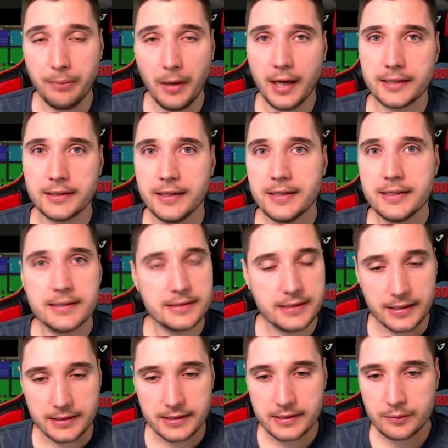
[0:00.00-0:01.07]
But
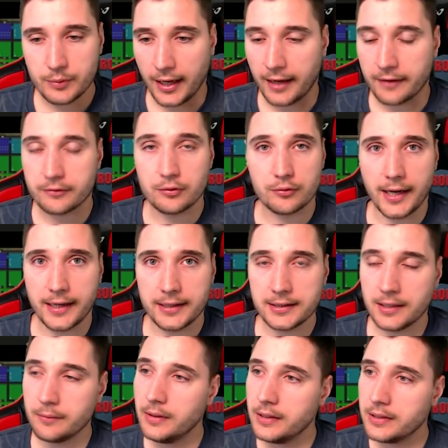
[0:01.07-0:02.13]
since we have to rank
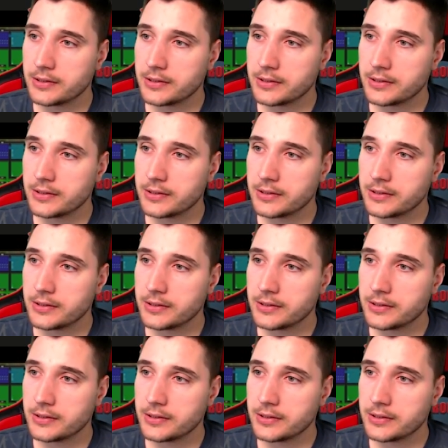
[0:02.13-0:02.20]
them,